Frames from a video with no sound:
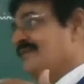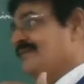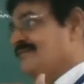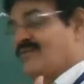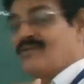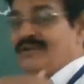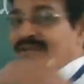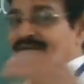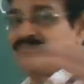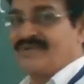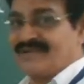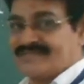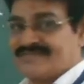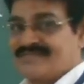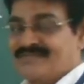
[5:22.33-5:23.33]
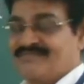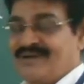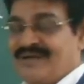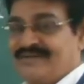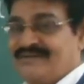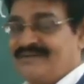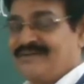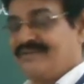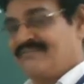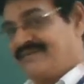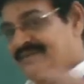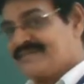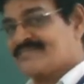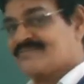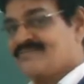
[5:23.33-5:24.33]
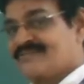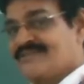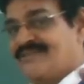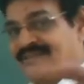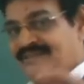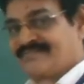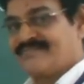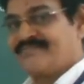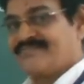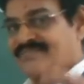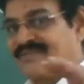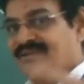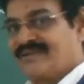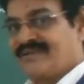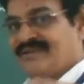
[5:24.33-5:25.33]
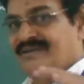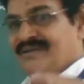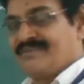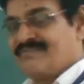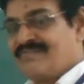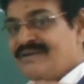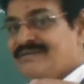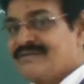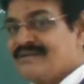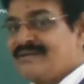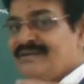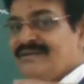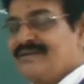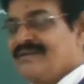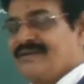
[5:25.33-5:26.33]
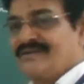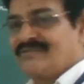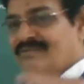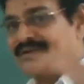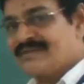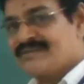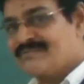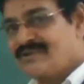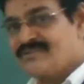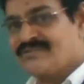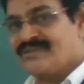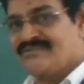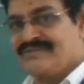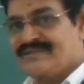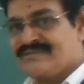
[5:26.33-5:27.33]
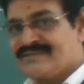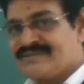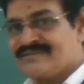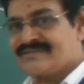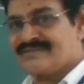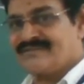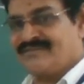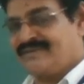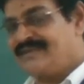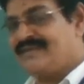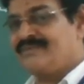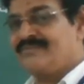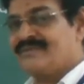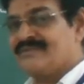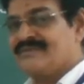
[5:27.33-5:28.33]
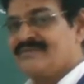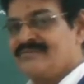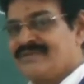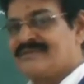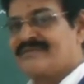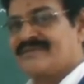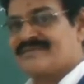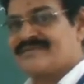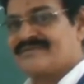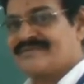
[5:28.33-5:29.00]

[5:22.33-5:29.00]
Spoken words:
whole vast empire very smoothly. But what about the weakers? Whenever the weakers